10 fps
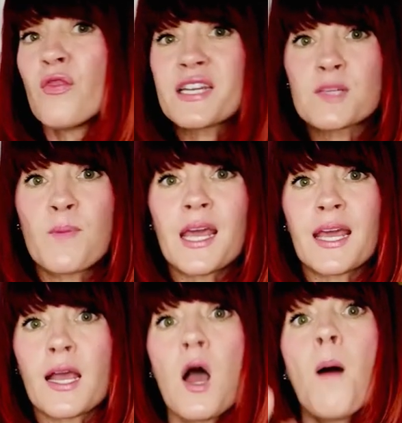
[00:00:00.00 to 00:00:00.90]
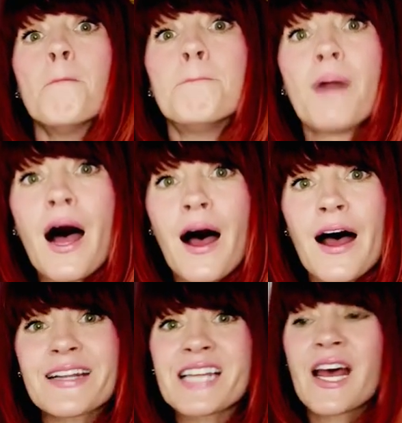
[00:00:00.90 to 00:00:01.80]
This being,
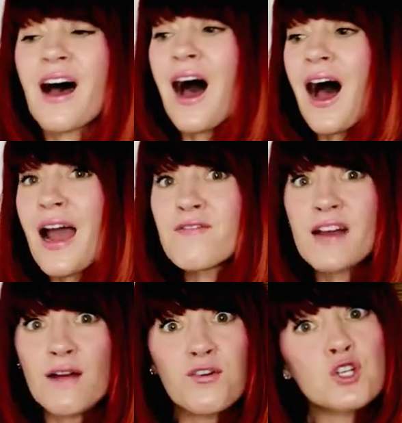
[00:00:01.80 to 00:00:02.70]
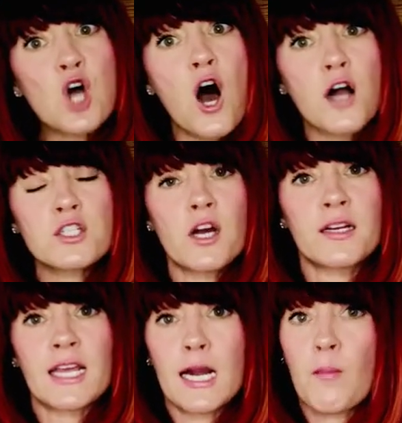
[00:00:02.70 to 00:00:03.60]
but I've never talked
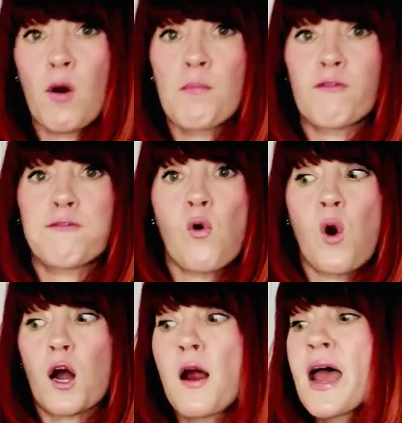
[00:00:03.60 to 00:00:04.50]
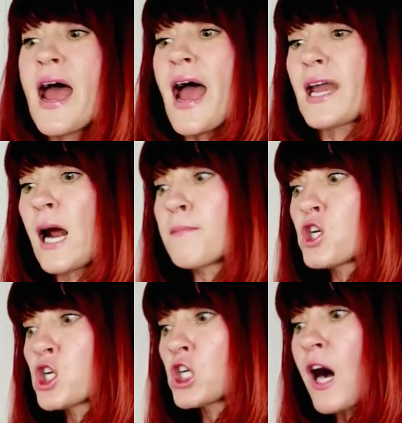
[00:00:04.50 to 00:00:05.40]
on camera before, and I'm
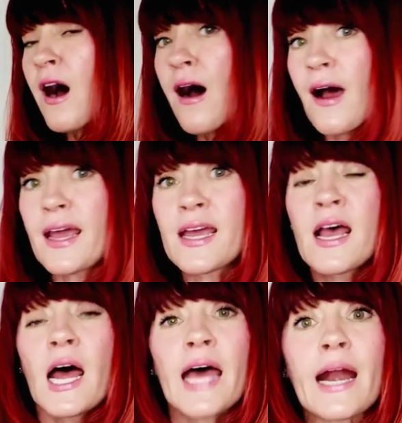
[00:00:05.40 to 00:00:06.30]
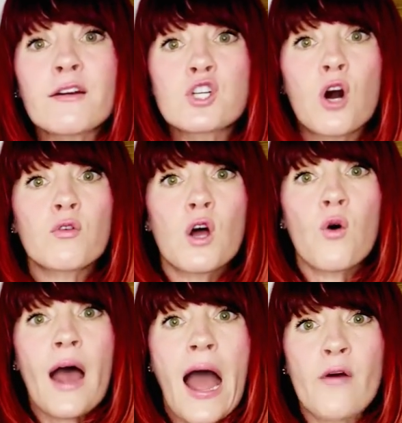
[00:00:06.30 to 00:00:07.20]
shy, and I don't
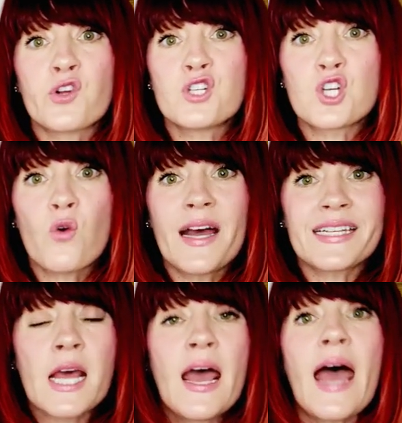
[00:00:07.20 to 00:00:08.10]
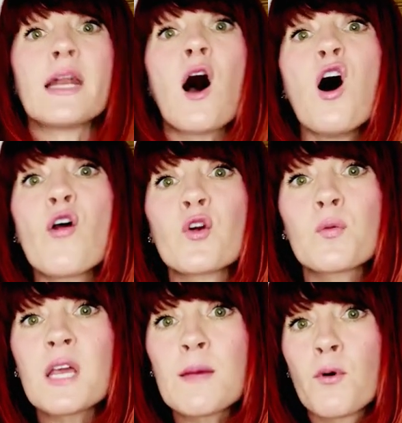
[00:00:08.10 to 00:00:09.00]
know how to do it, and
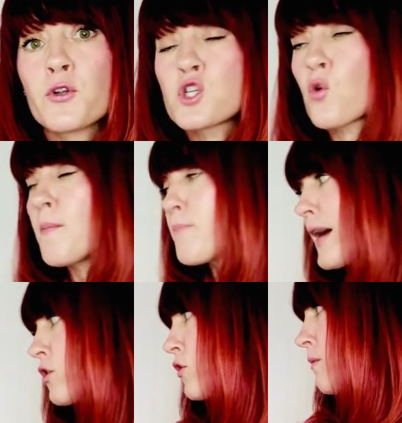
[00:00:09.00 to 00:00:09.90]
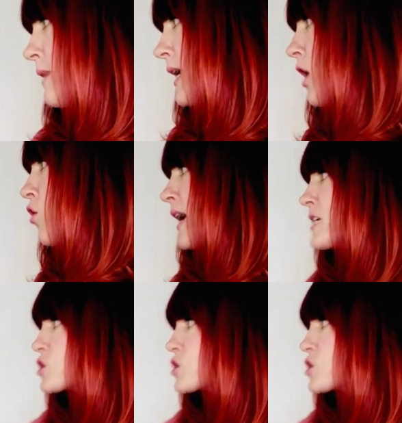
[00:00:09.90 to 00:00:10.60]
other people do it better than me. Okay,